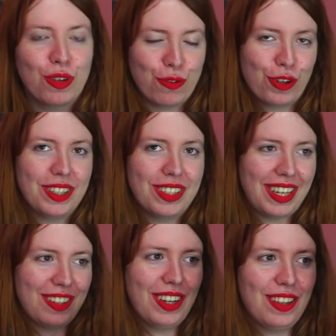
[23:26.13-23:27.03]
For the
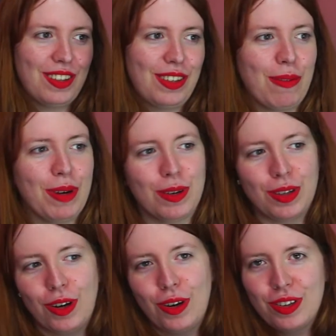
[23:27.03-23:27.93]
title, I thought about
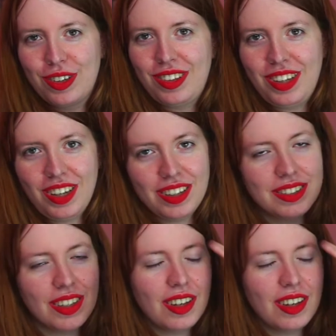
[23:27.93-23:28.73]
other things.